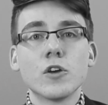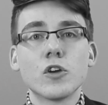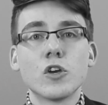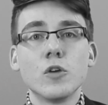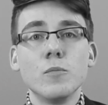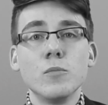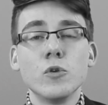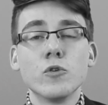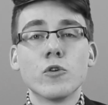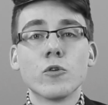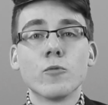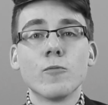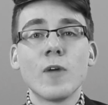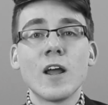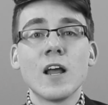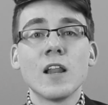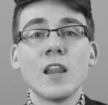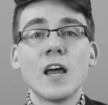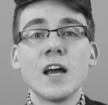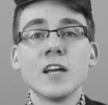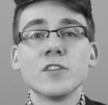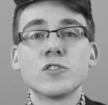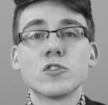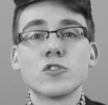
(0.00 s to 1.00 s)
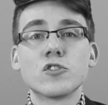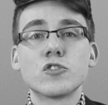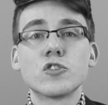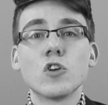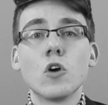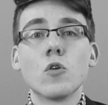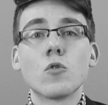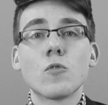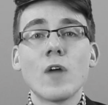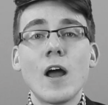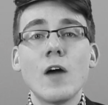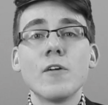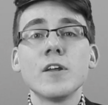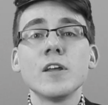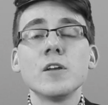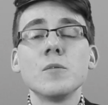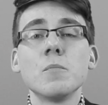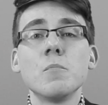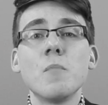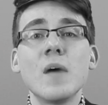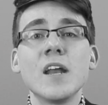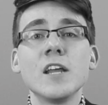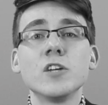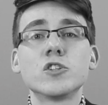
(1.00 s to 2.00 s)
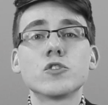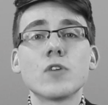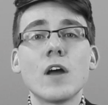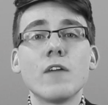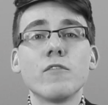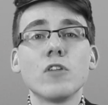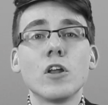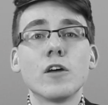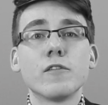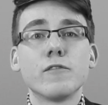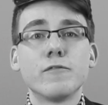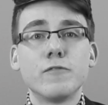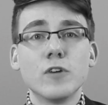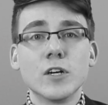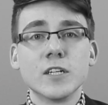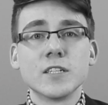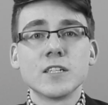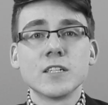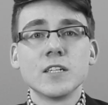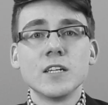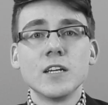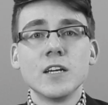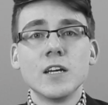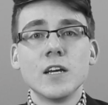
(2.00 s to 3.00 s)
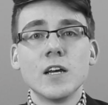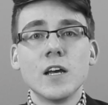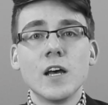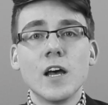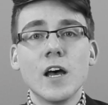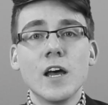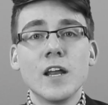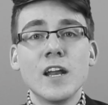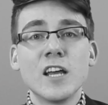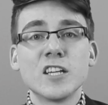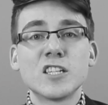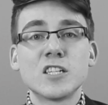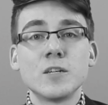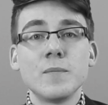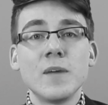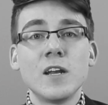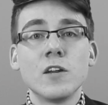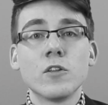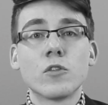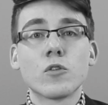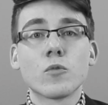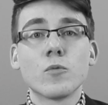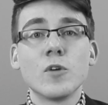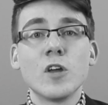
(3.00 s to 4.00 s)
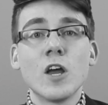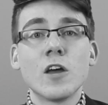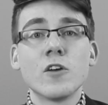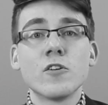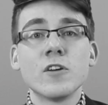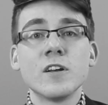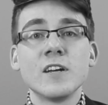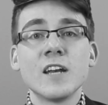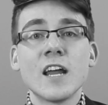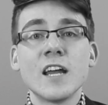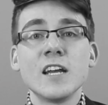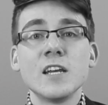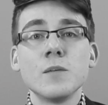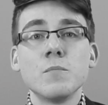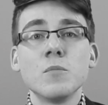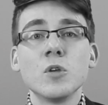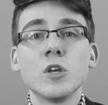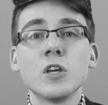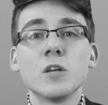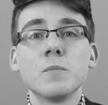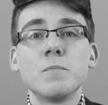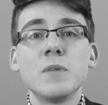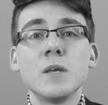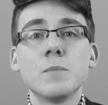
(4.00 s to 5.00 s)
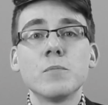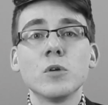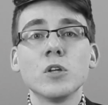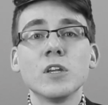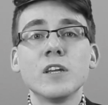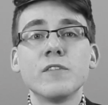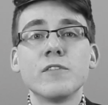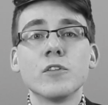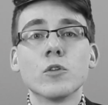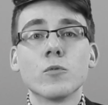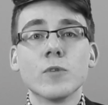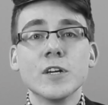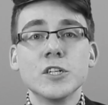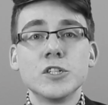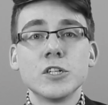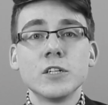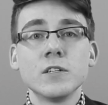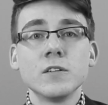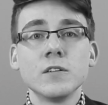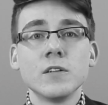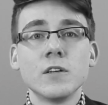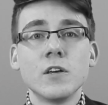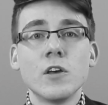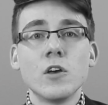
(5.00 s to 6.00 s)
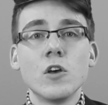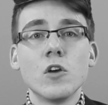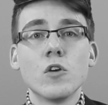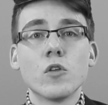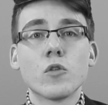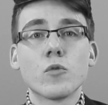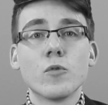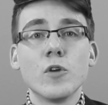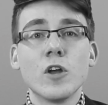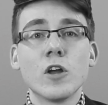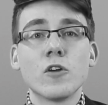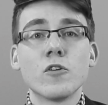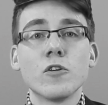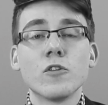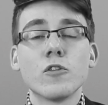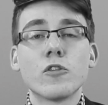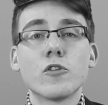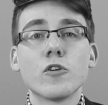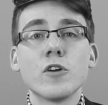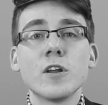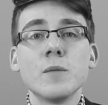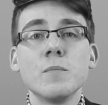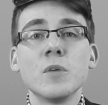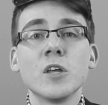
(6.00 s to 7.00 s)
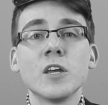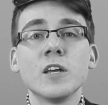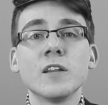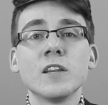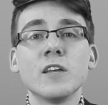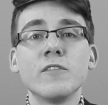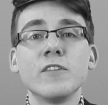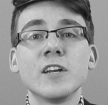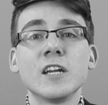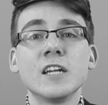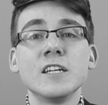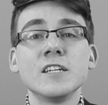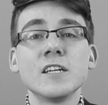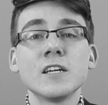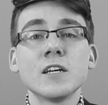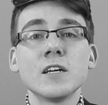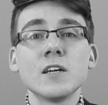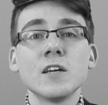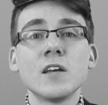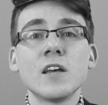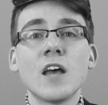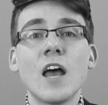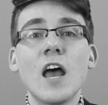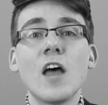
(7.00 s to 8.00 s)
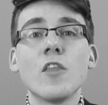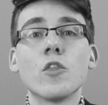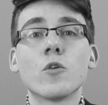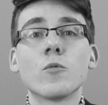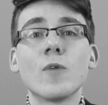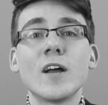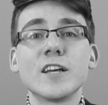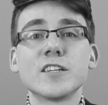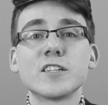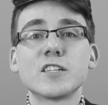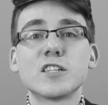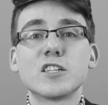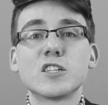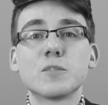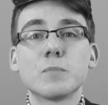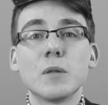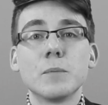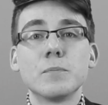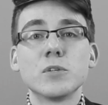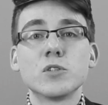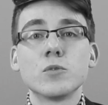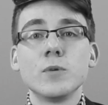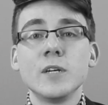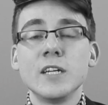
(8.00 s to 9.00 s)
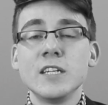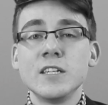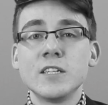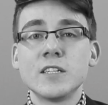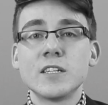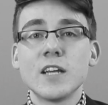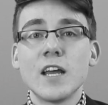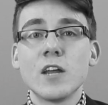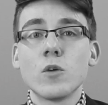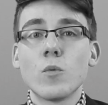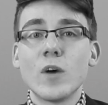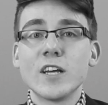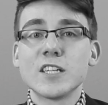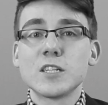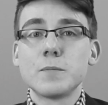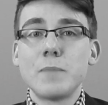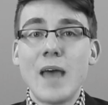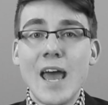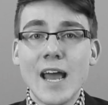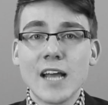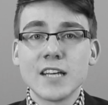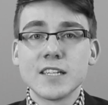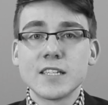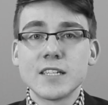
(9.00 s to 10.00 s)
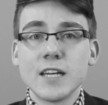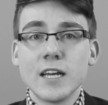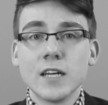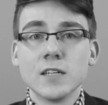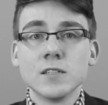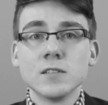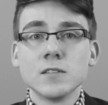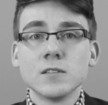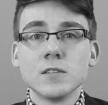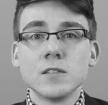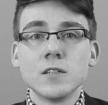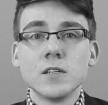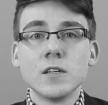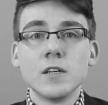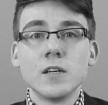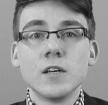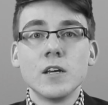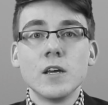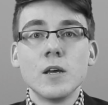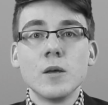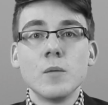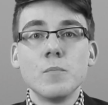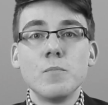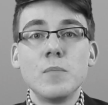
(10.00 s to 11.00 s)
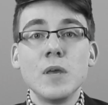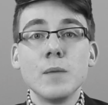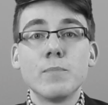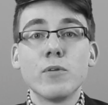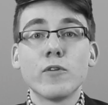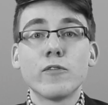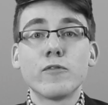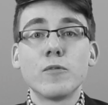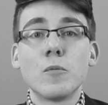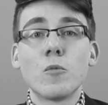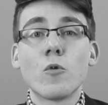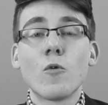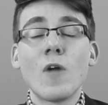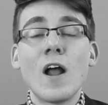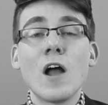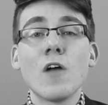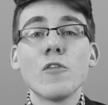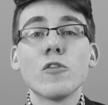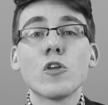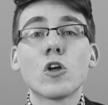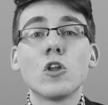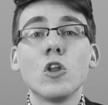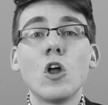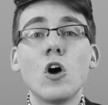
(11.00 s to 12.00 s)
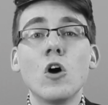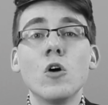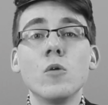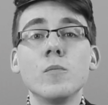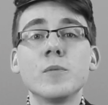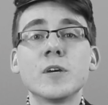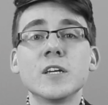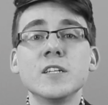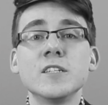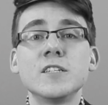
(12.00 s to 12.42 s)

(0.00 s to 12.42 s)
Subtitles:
Commuter rail lines are so crowded, many travel on foot. An estimated 390 million people live in the region, 330 million live in India, and the rest split between East and West Pakistan. People from around the globe